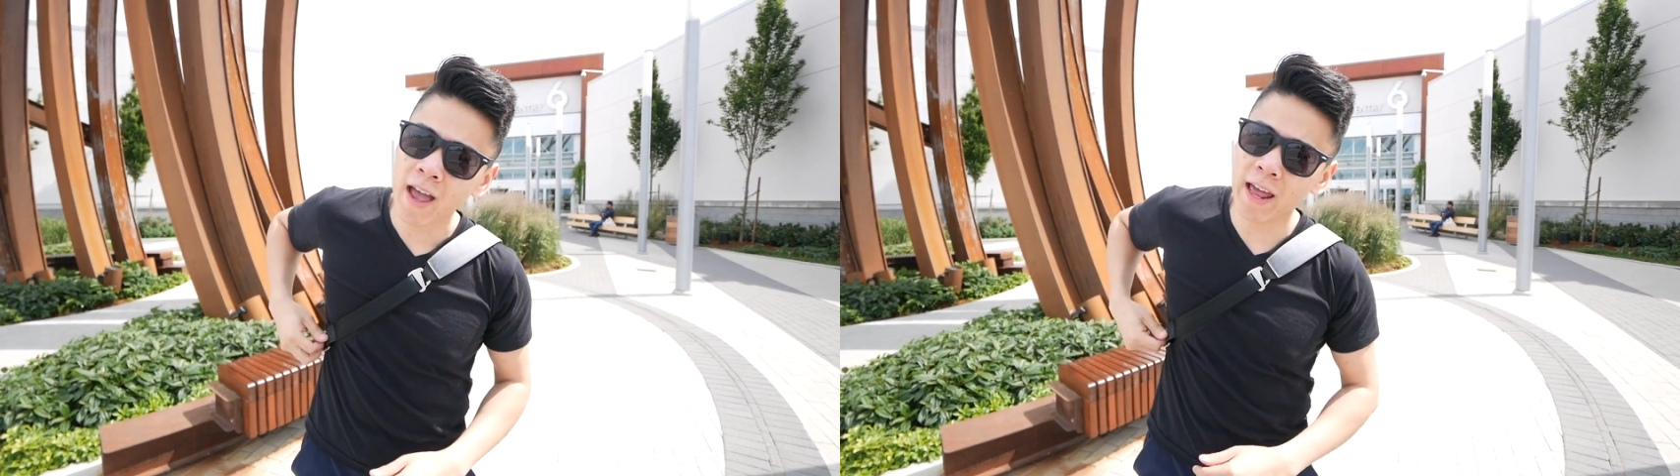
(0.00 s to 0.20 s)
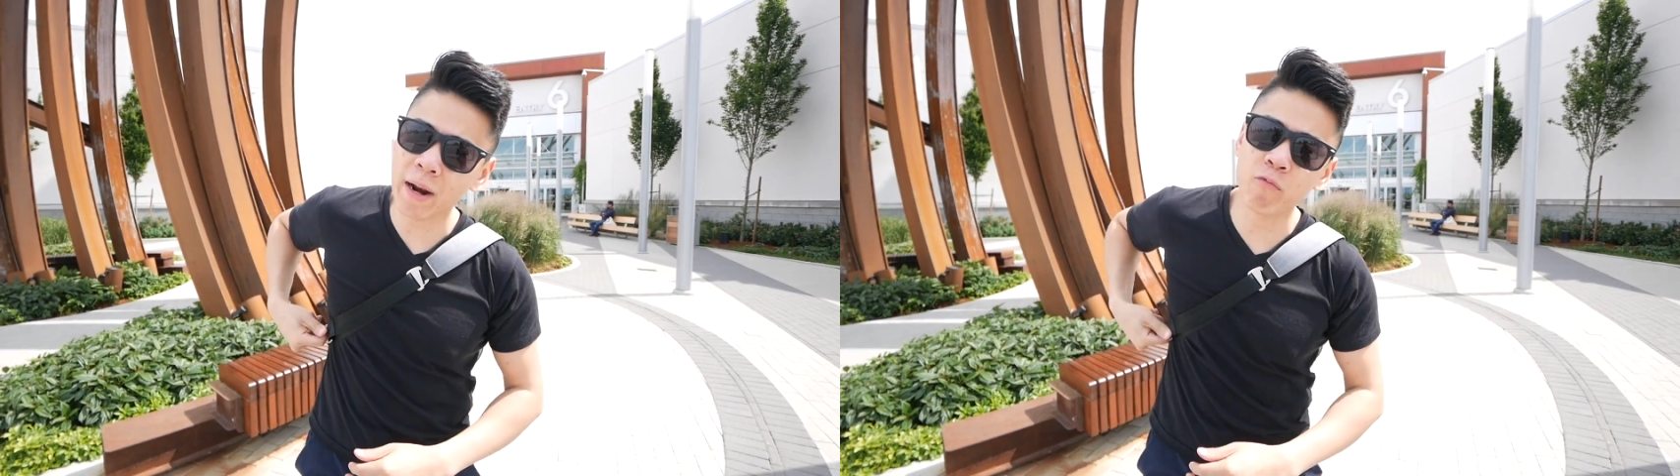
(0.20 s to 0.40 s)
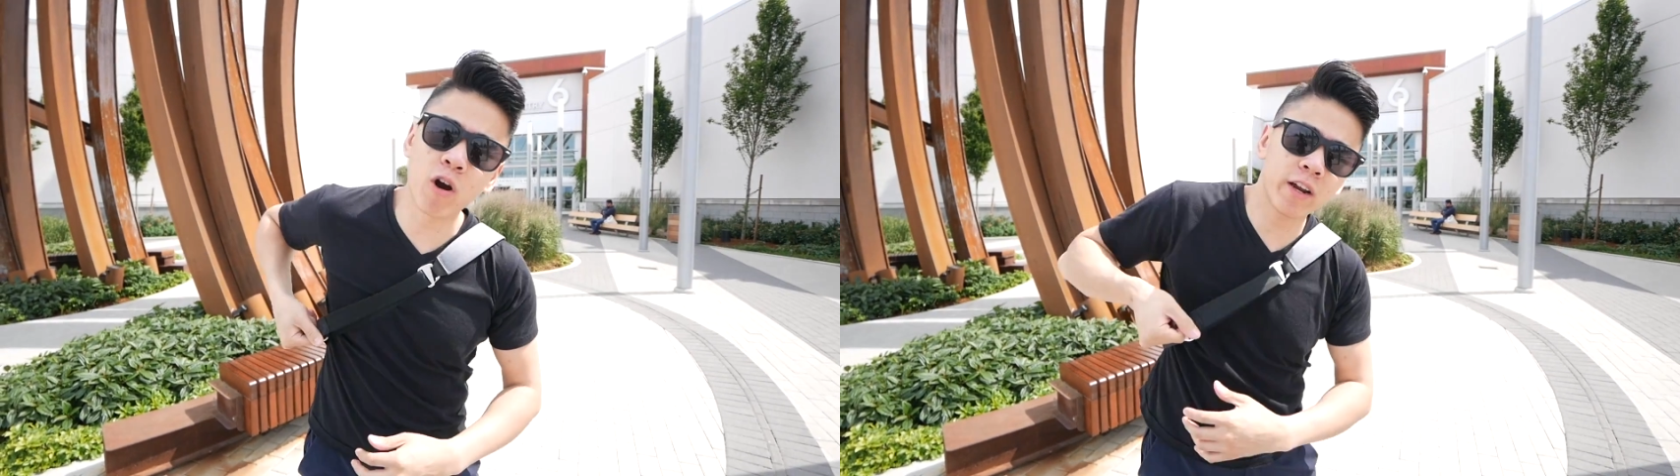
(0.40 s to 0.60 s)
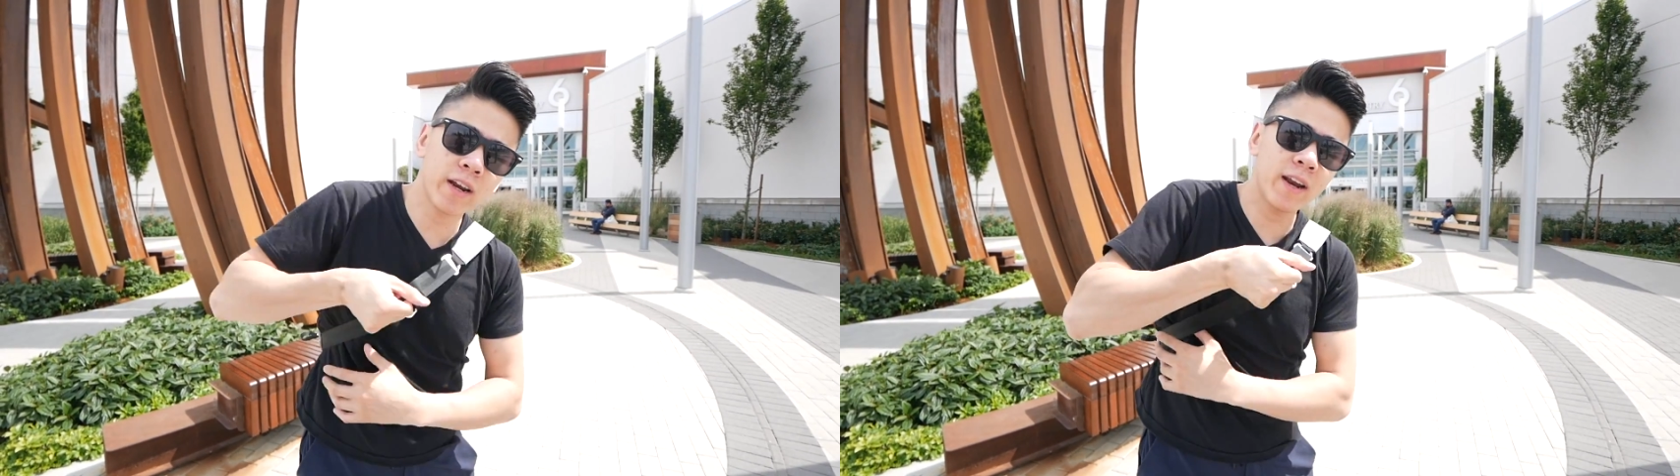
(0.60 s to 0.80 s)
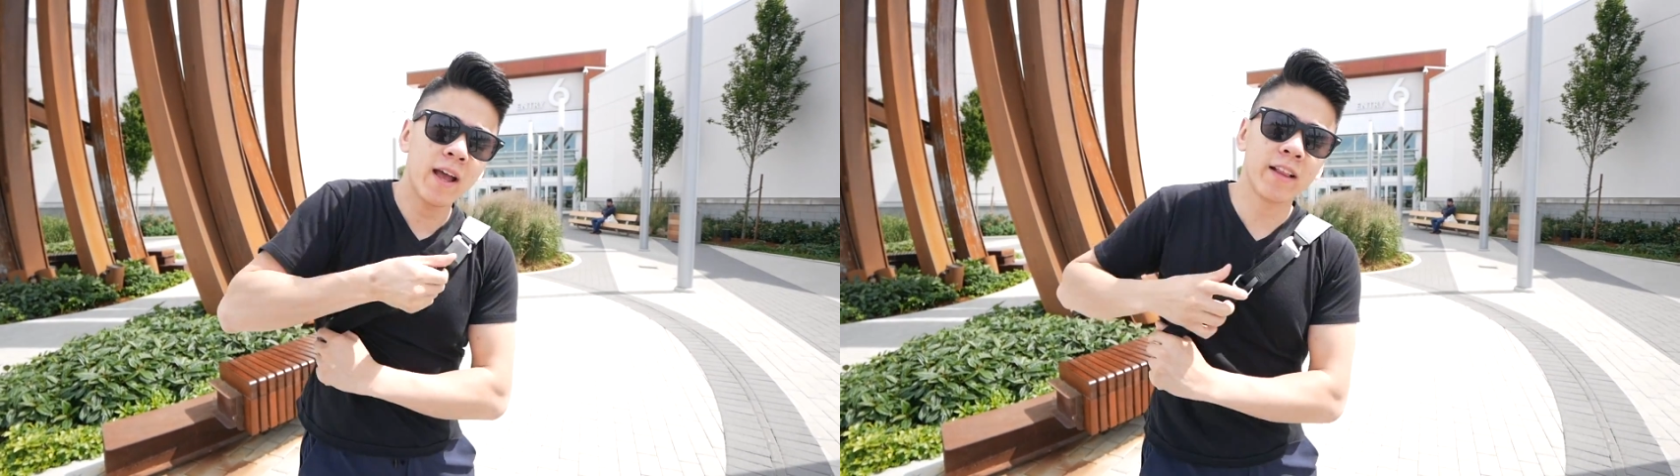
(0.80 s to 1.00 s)
and I'm
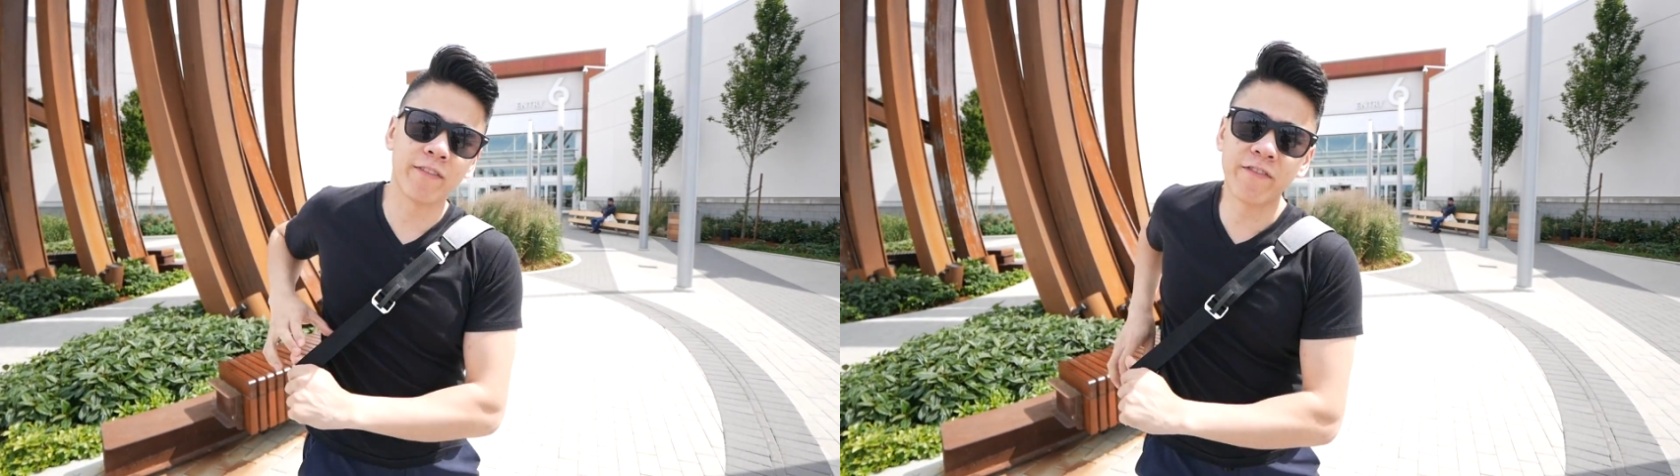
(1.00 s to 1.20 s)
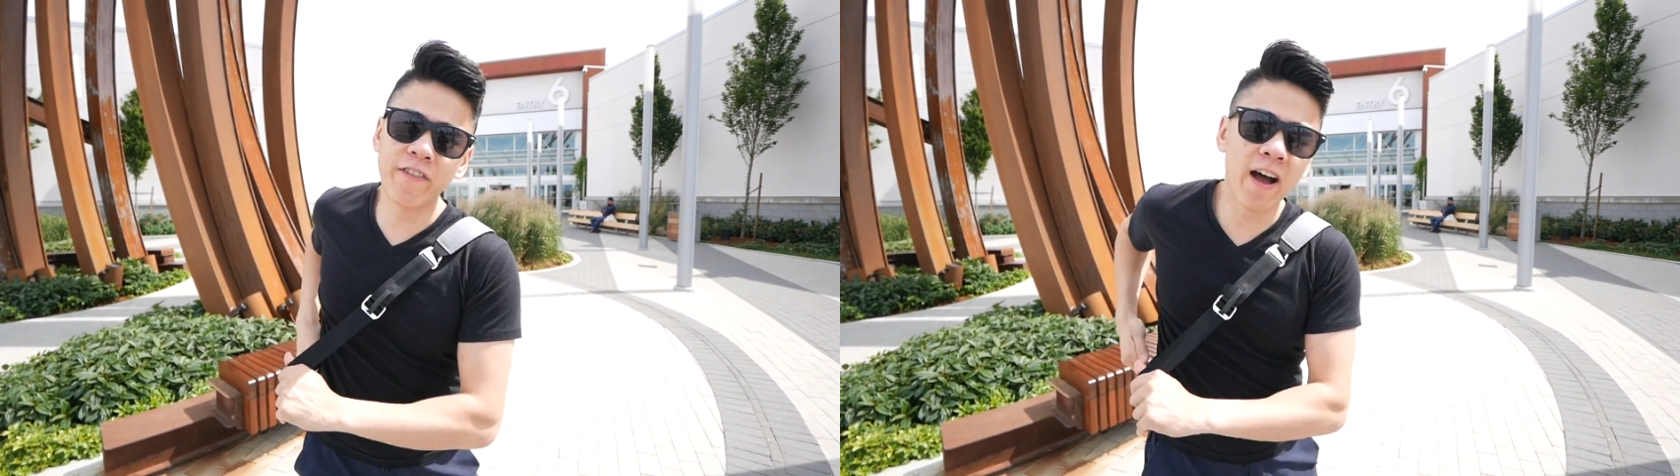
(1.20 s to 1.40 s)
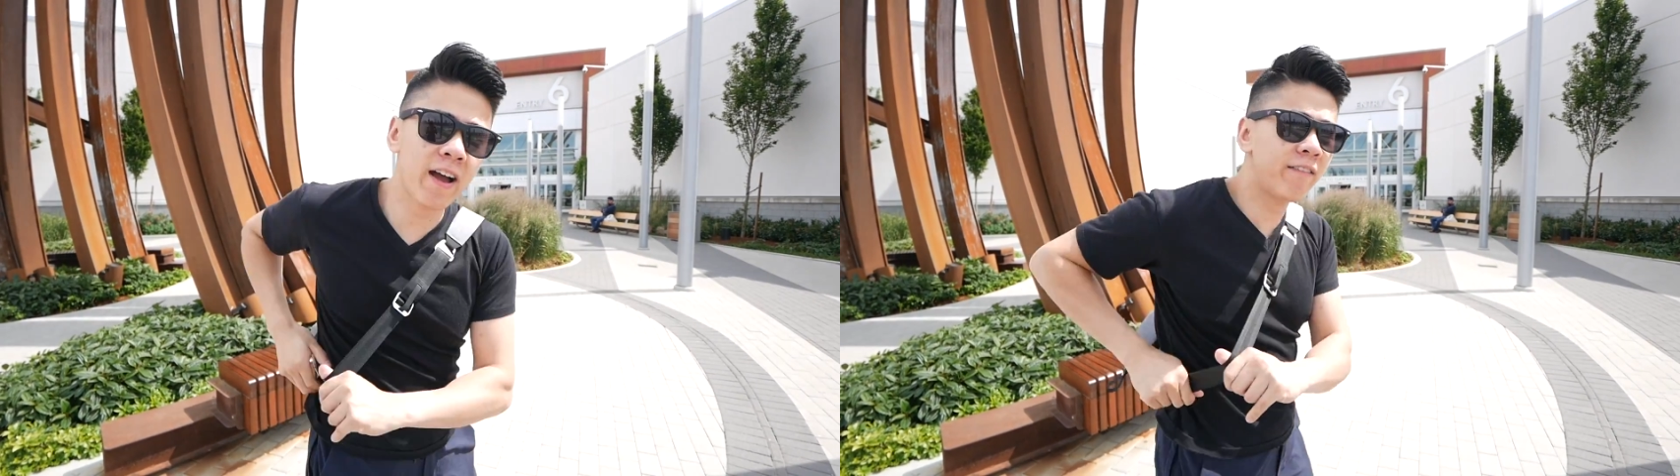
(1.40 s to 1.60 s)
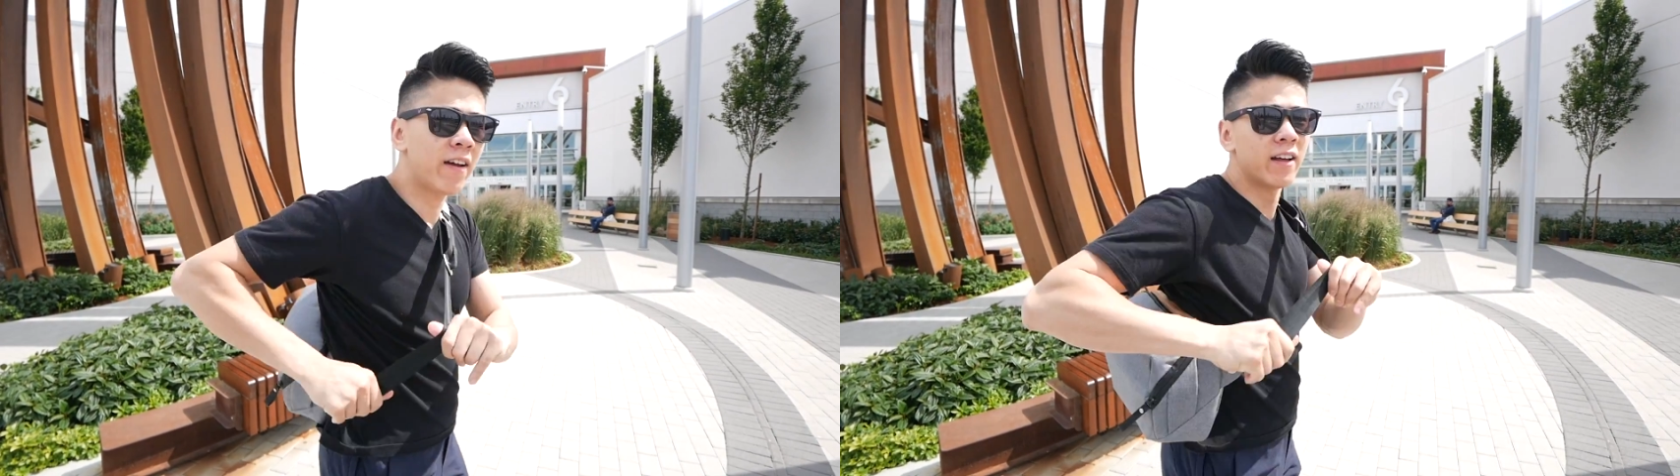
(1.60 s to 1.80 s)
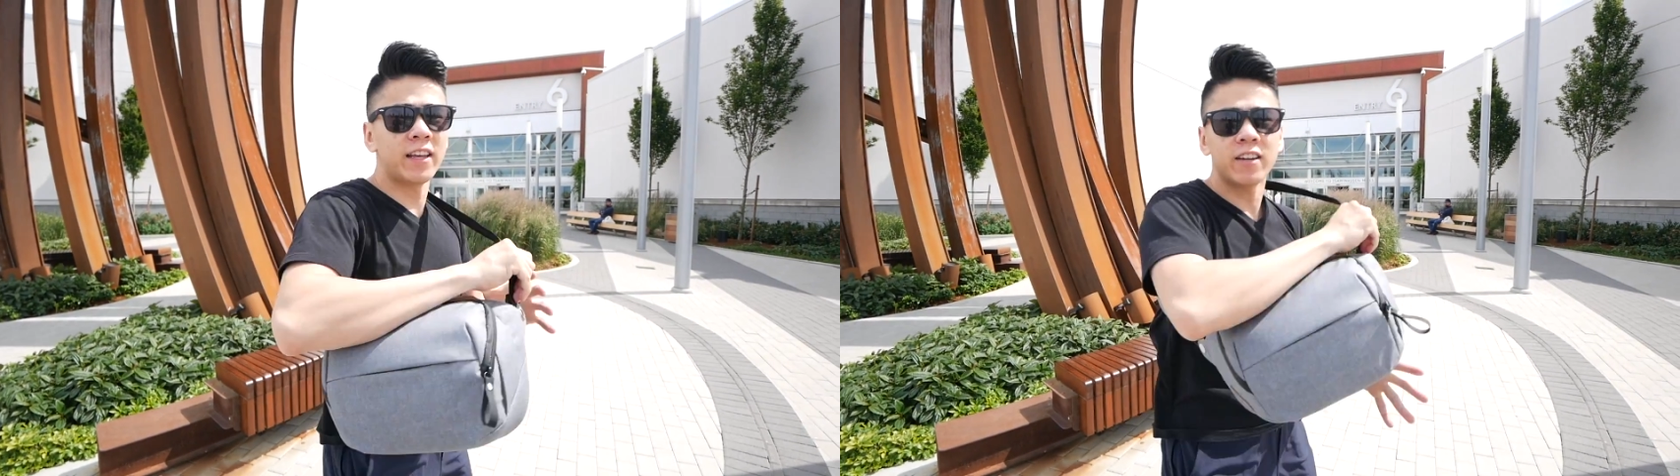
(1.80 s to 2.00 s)
rocking the
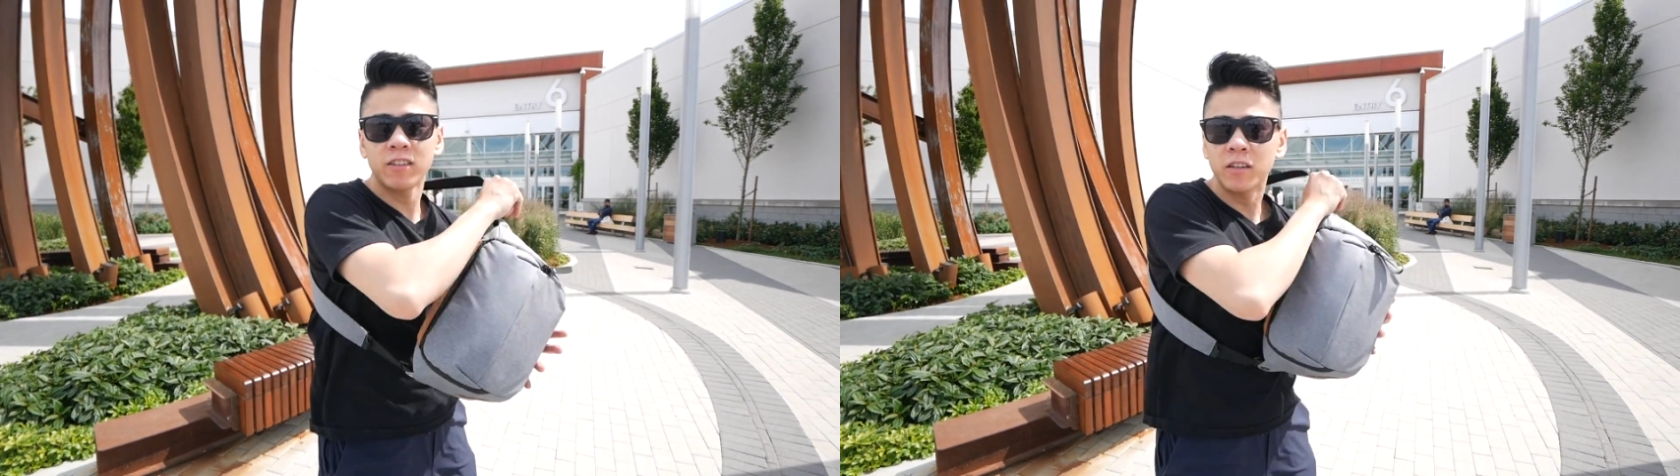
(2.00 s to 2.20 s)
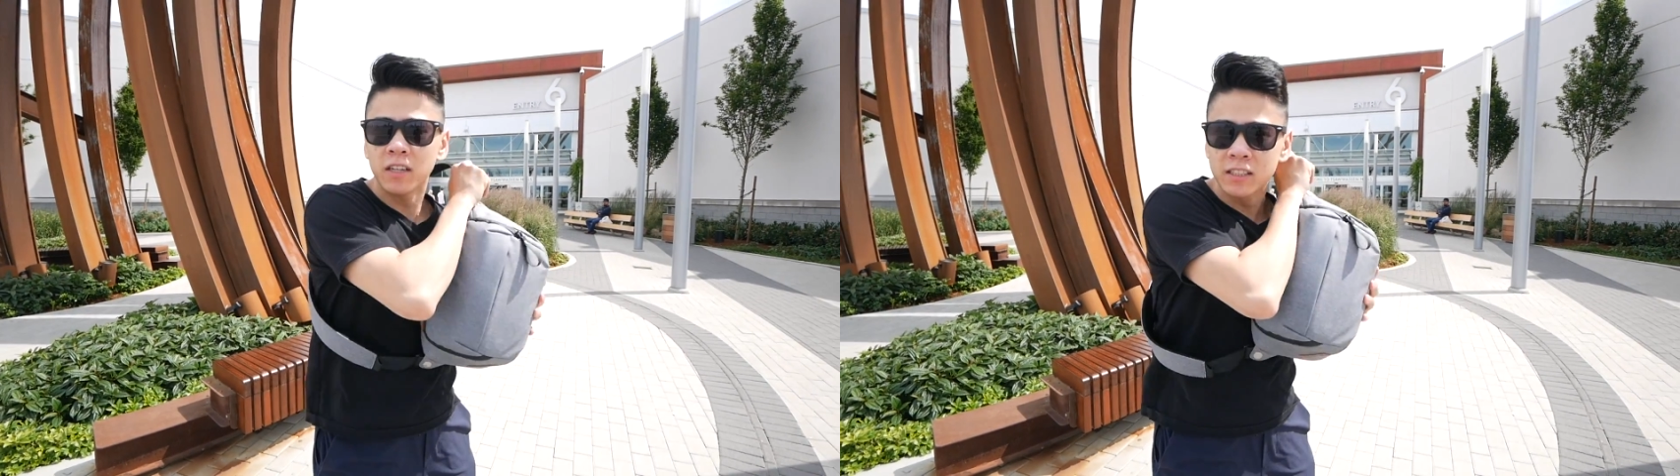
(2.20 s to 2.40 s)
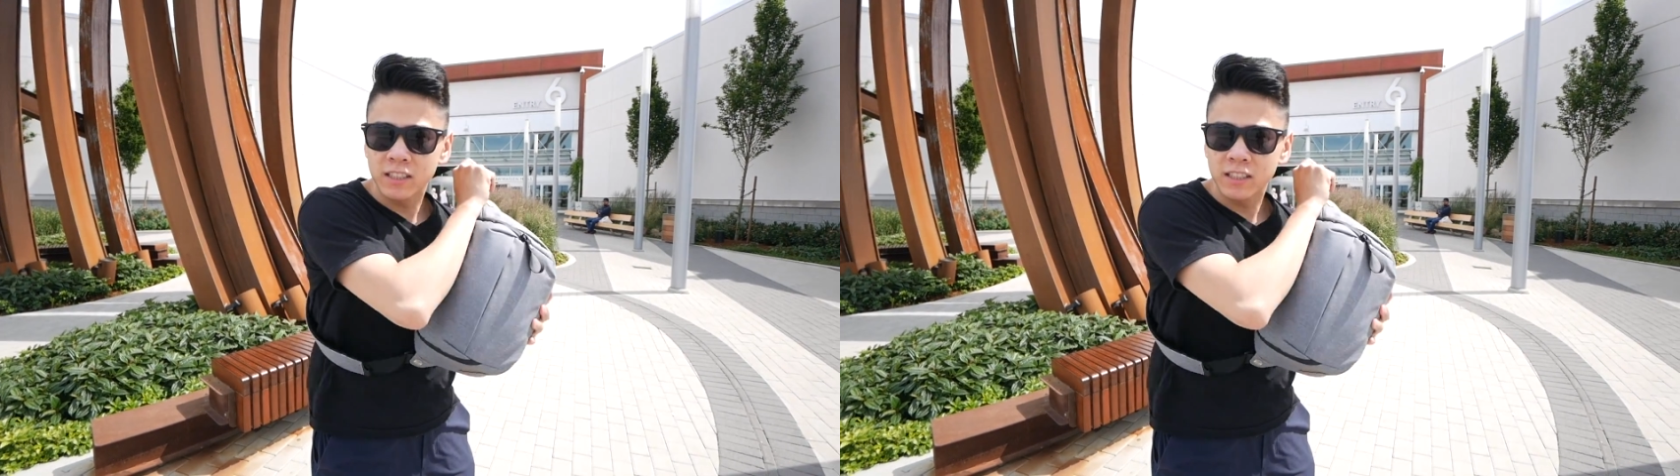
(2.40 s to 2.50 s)
5-liter